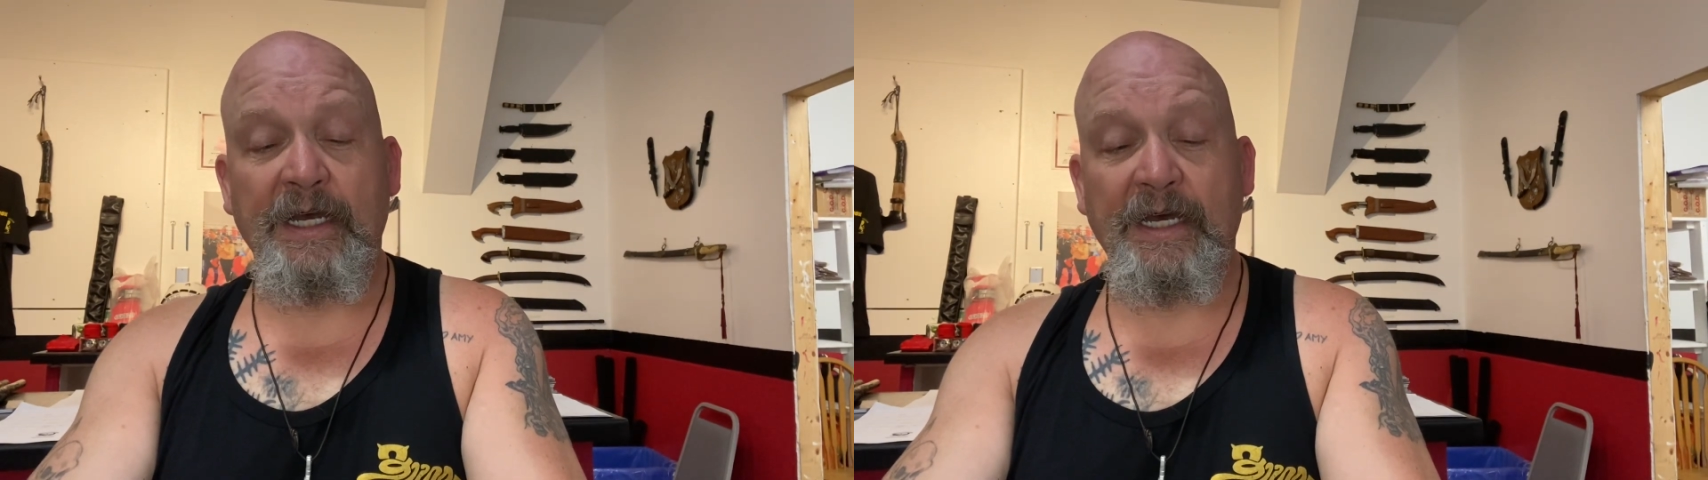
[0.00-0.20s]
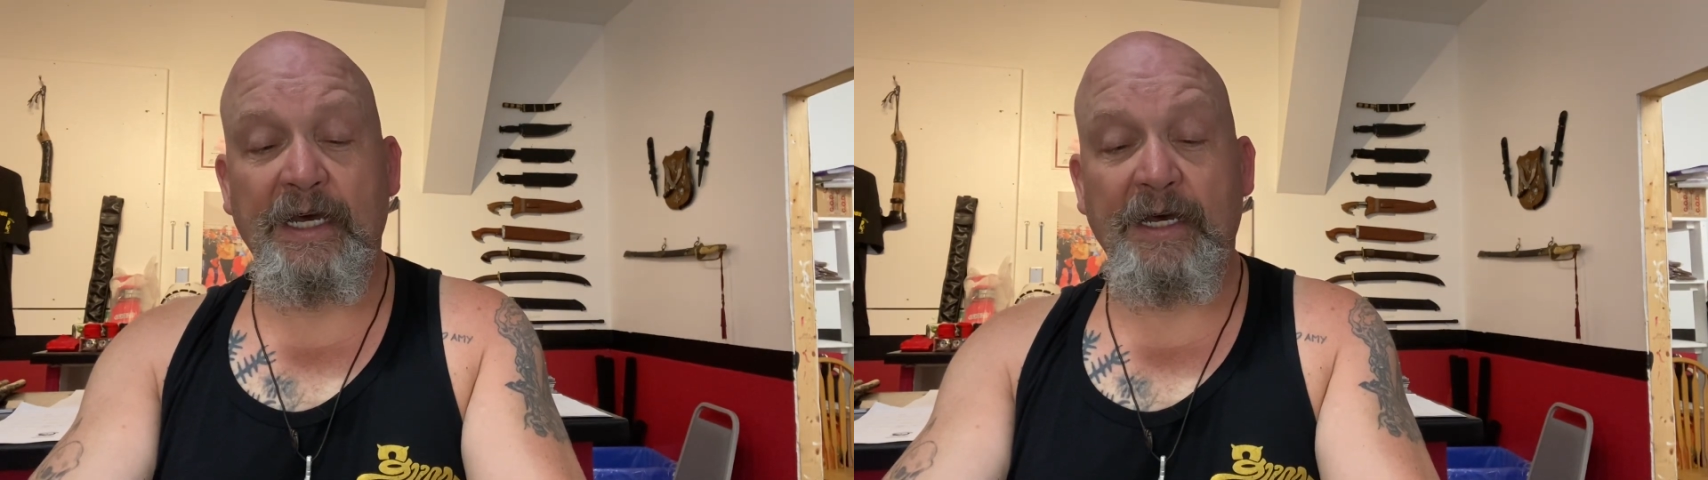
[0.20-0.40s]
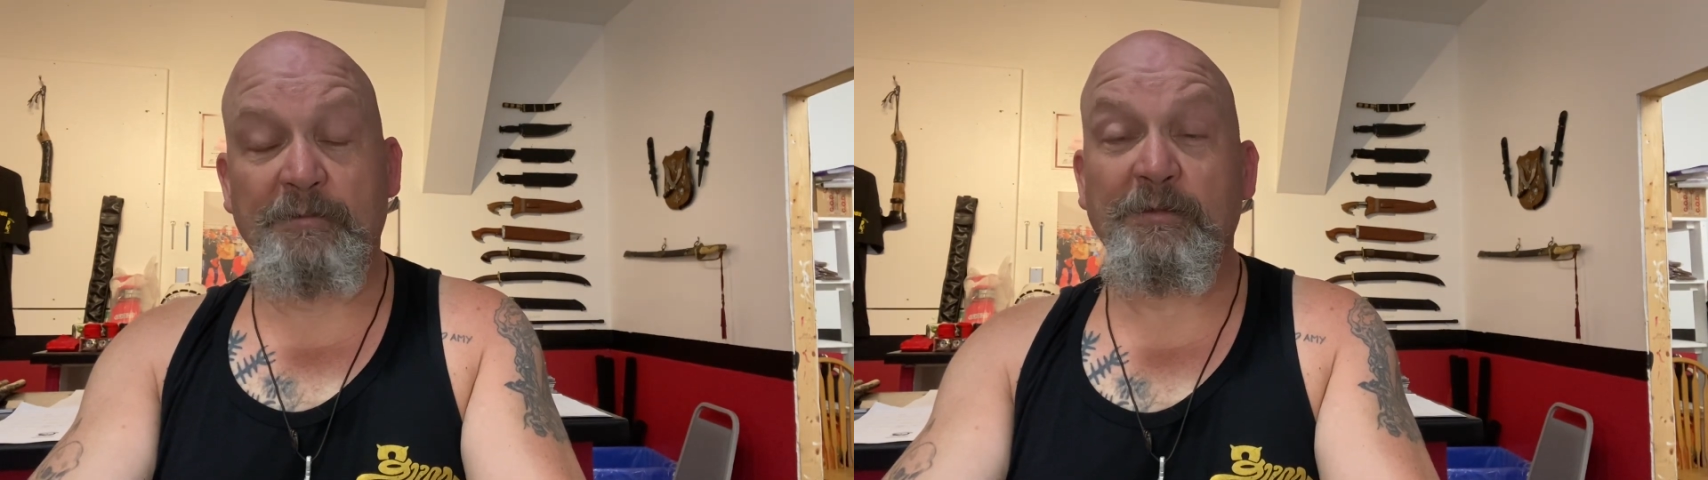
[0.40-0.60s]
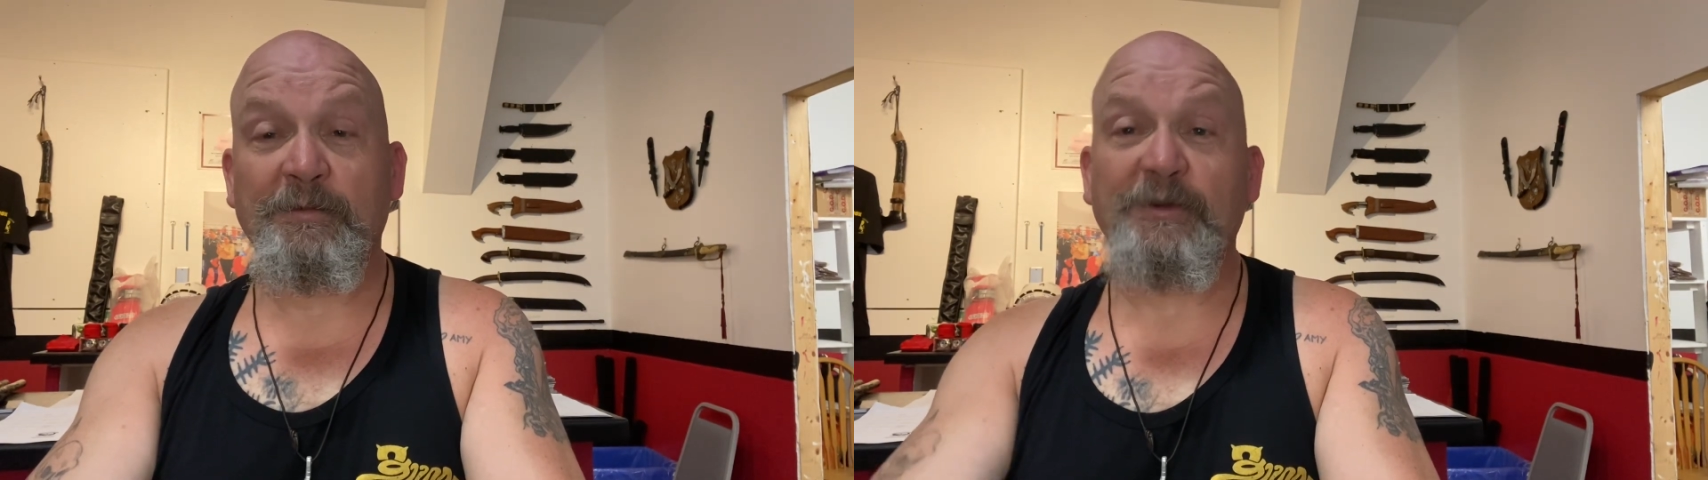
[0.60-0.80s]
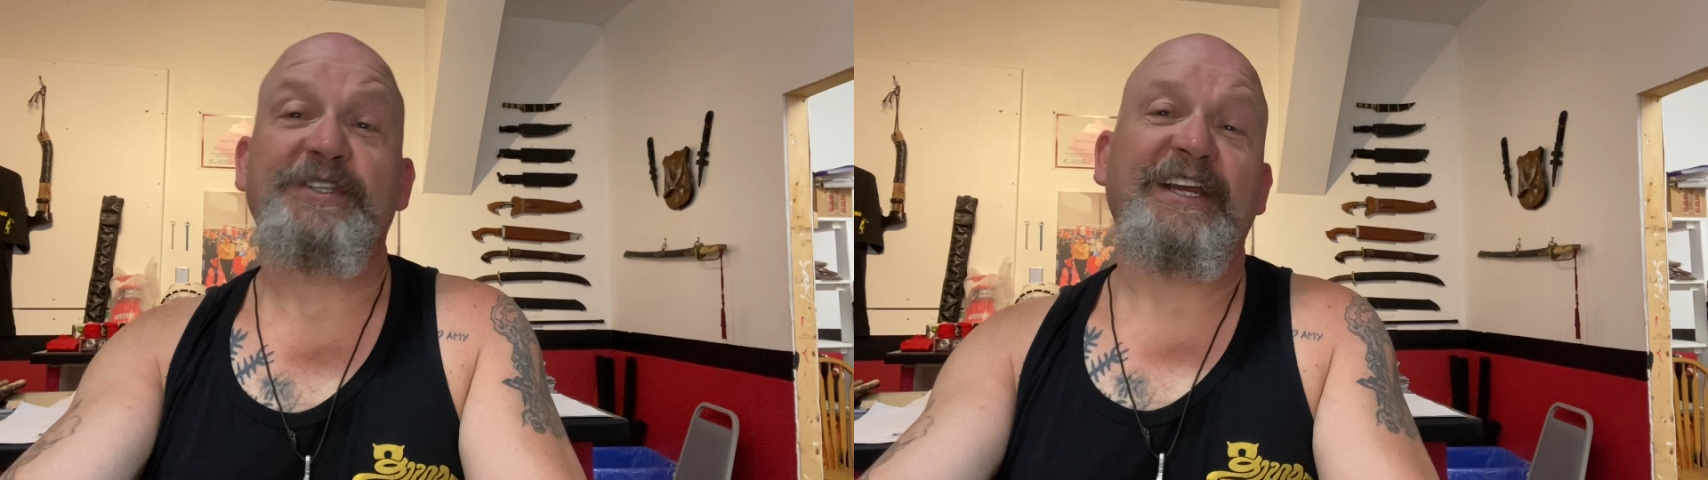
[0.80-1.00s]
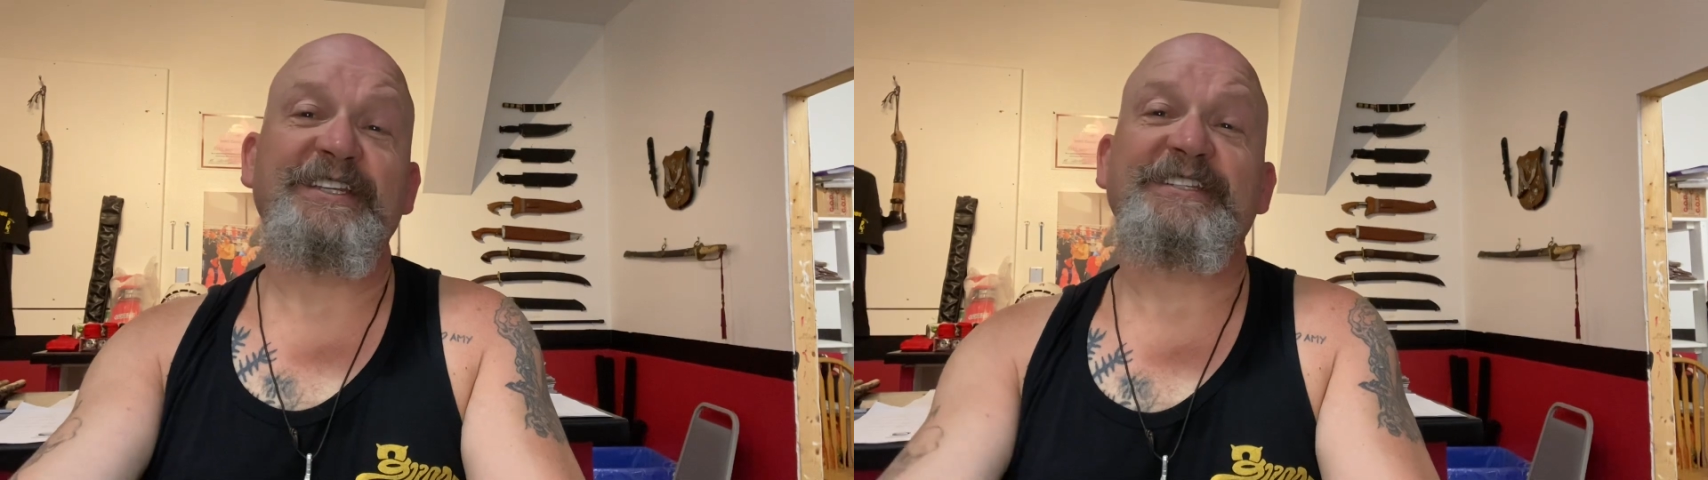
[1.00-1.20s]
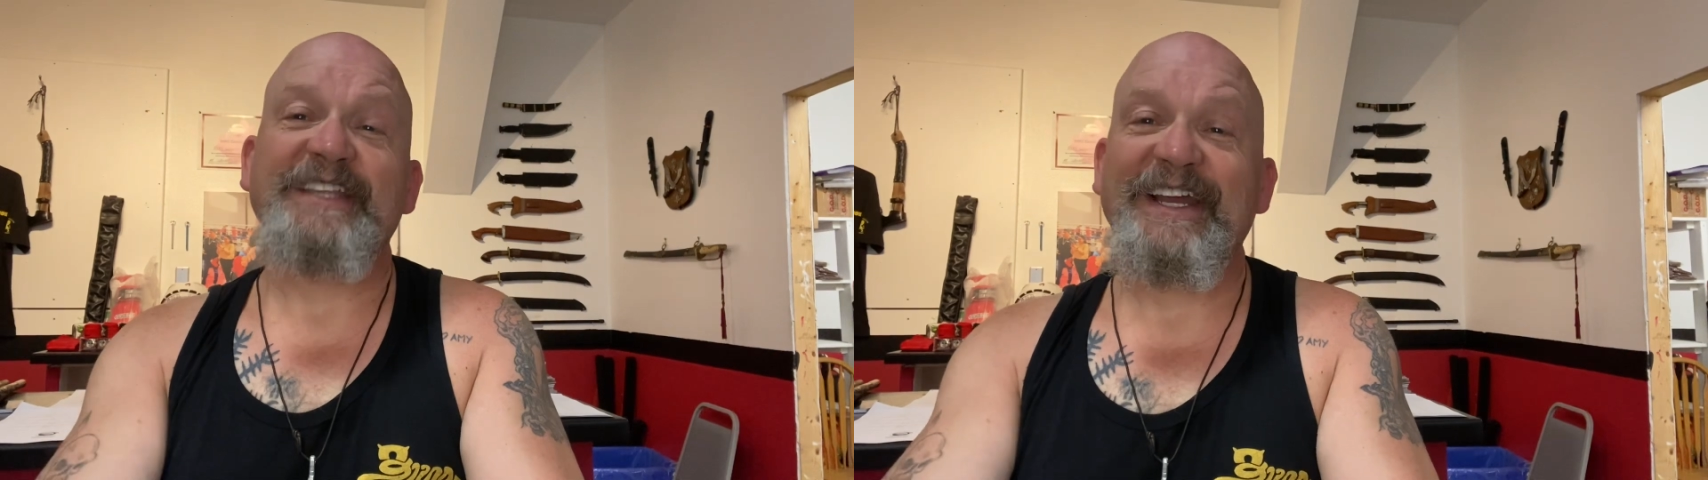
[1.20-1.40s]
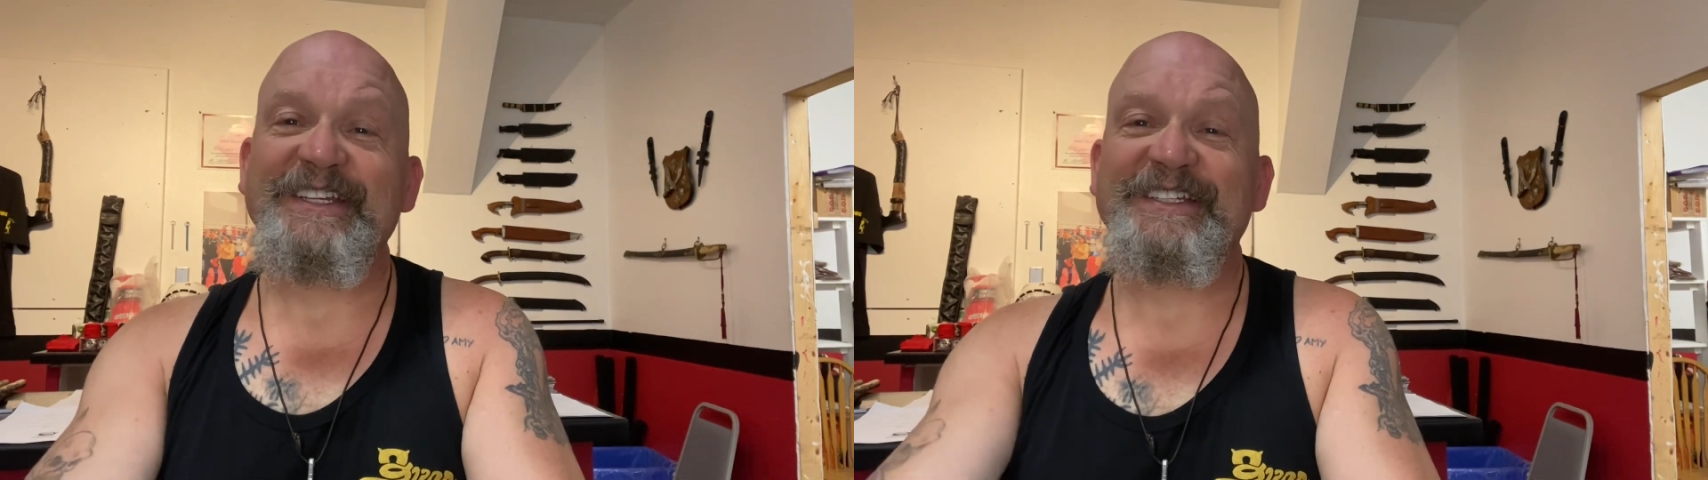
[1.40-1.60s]
um, which I
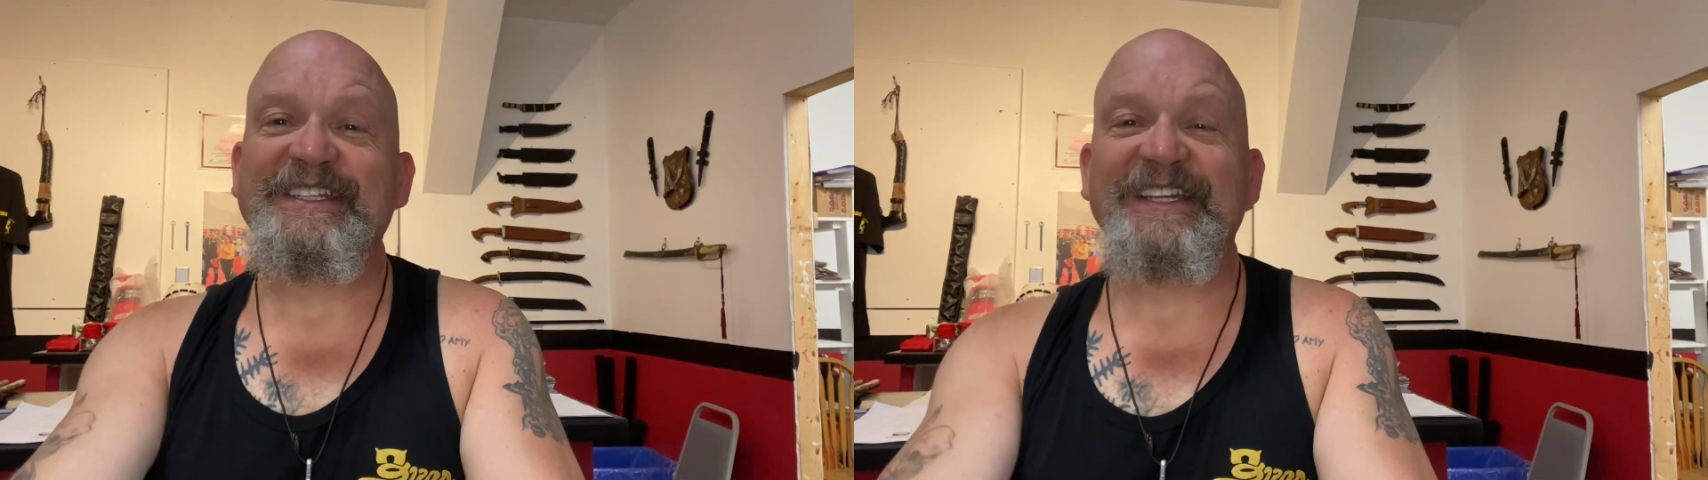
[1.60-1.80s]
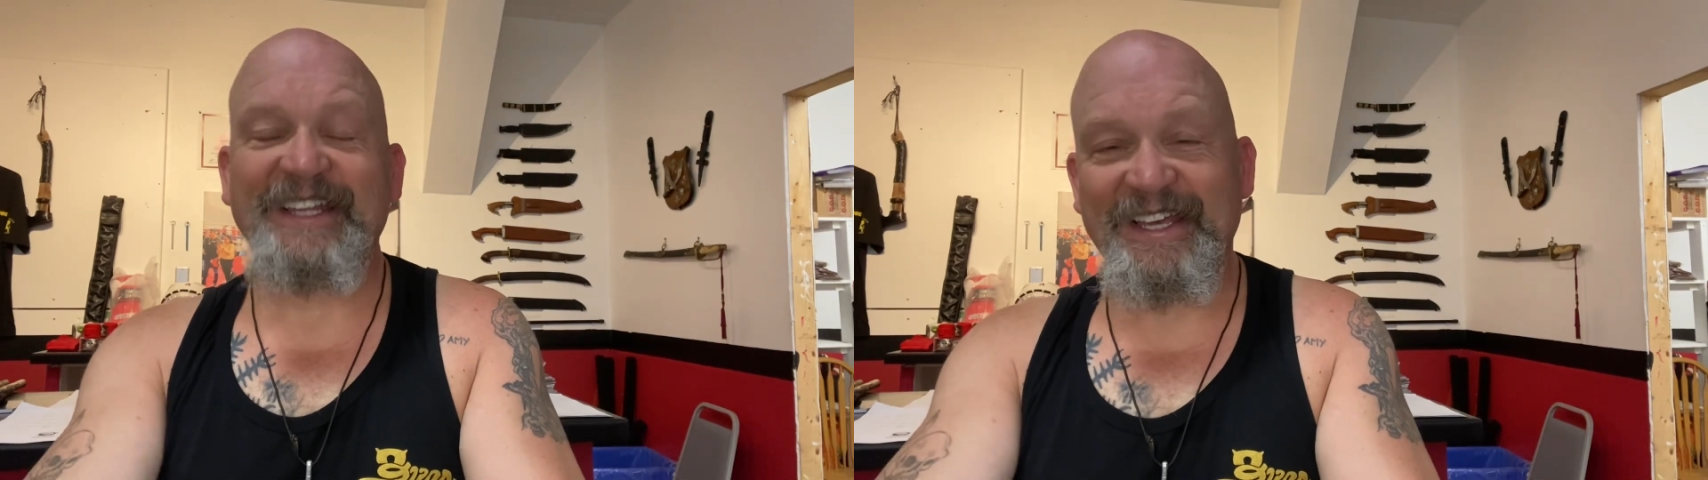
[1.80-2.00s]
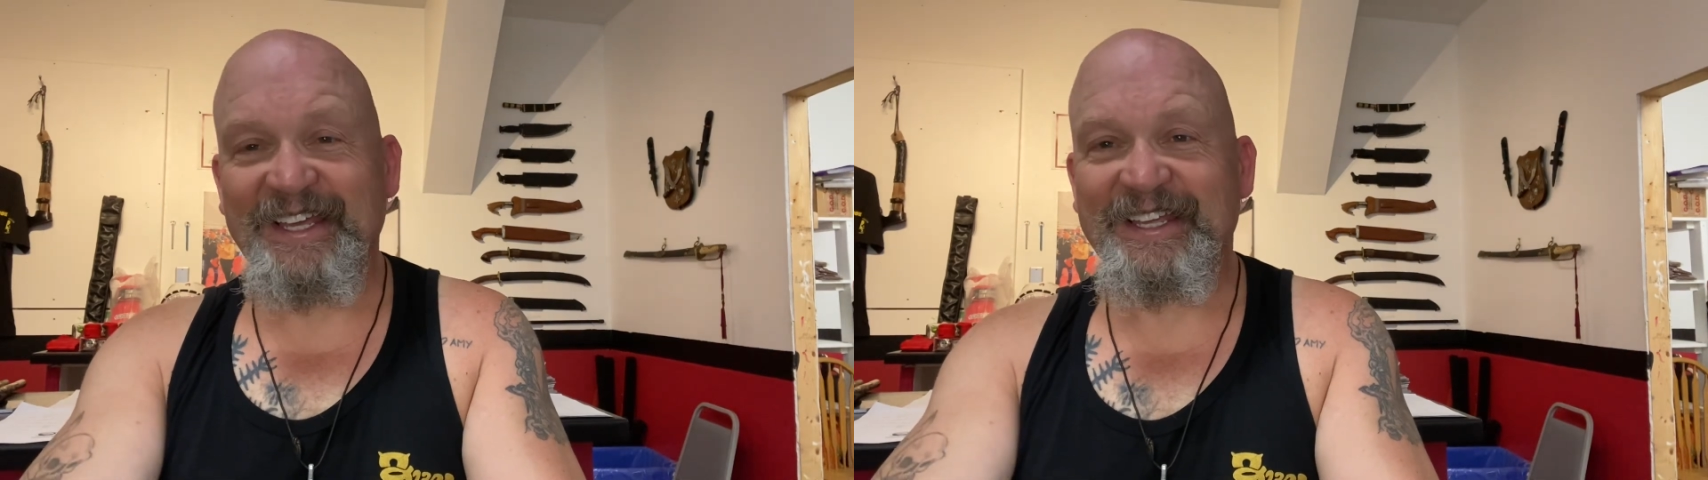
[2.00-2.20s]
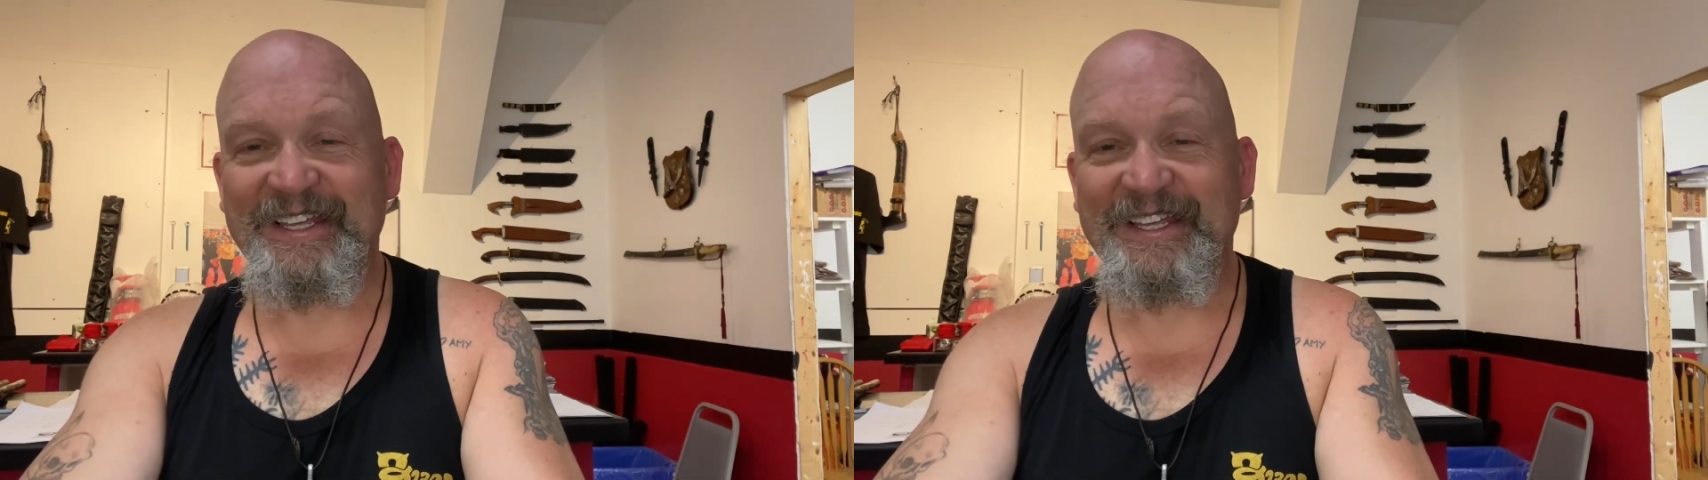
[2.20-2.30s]
just I just did. Uh,